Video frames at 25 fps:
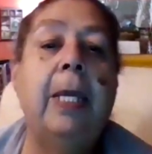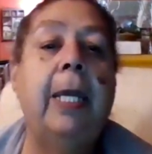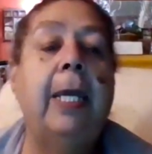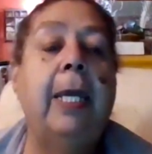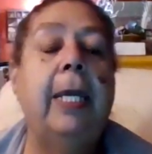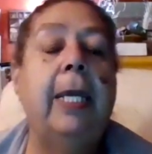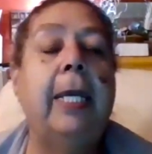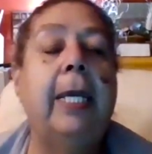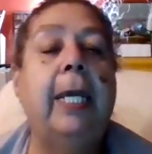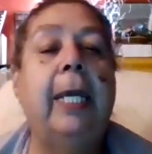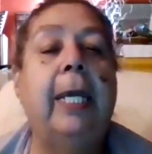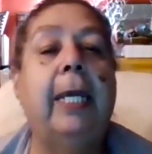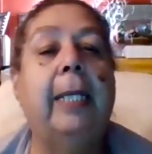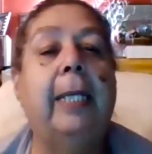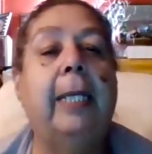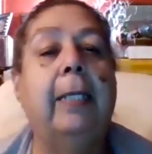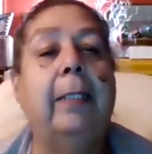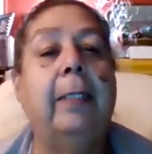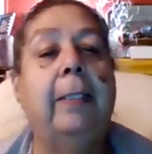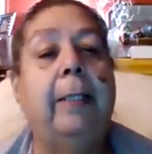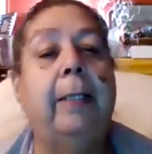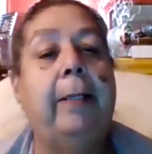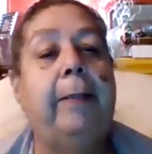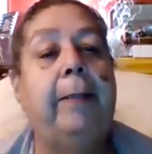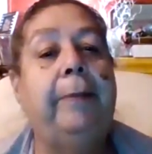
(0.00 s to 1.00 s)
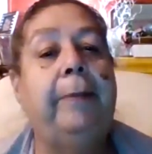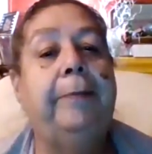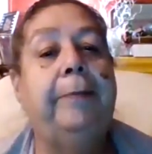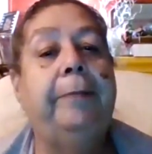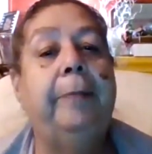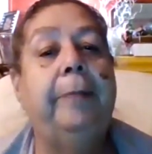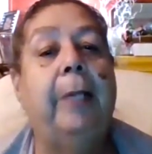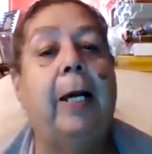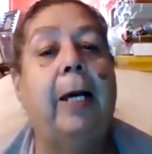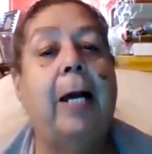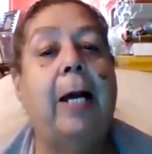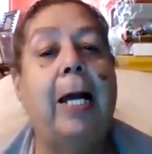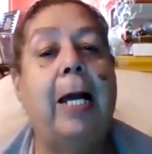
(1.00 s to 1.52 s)
And
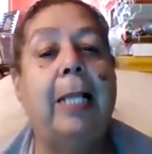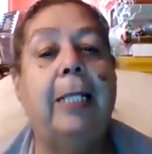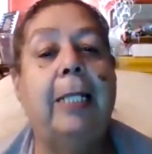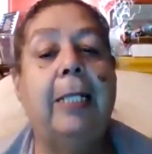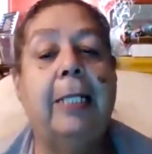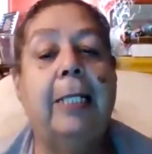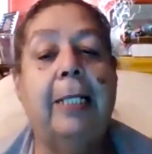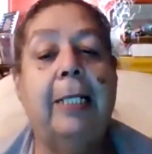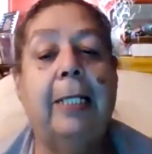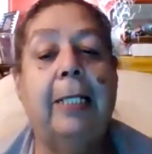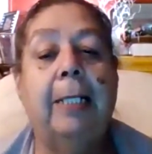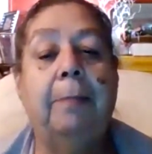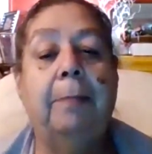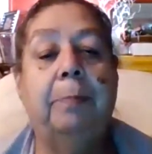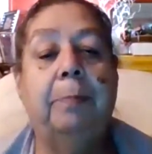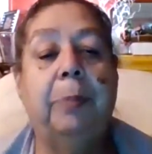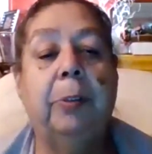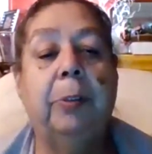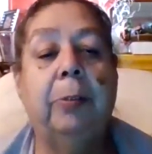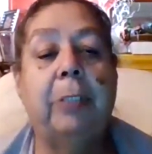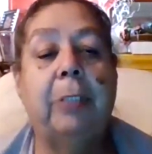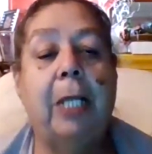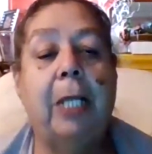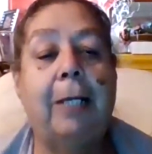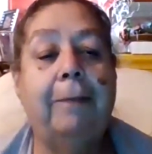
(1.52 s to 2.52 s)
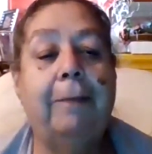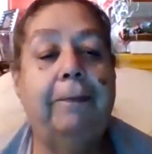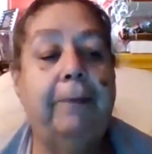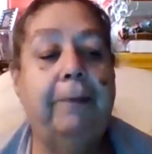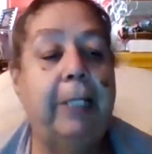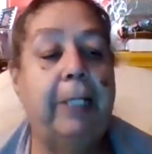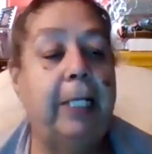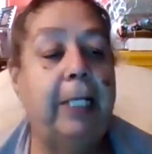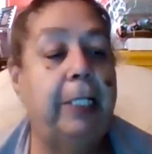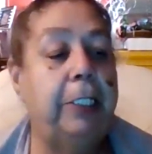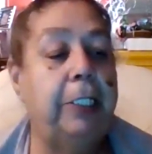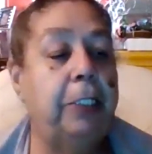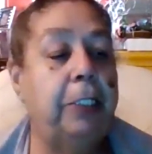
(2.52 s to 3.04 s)
Island of the Blue
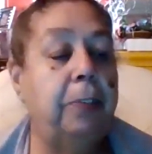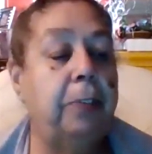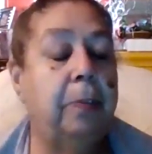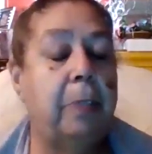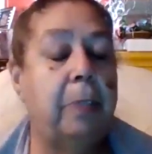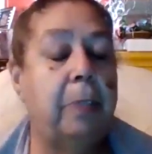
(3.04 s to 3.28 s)
Dolphin, they